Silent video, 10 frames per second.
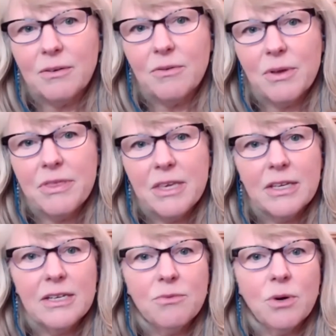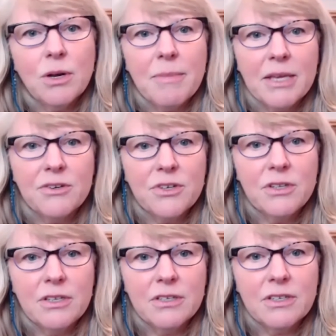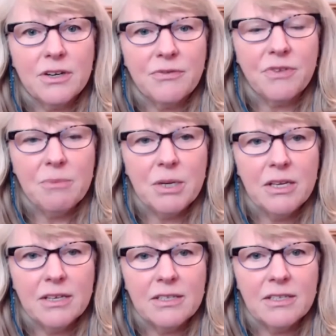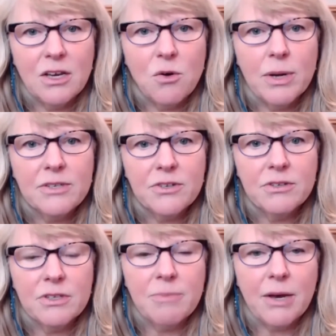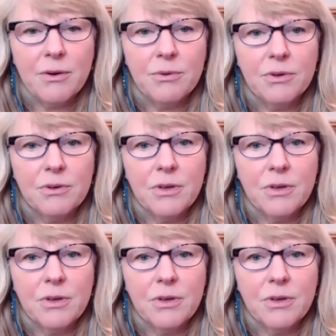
one thing I did want to mention is that if anybody has any questions about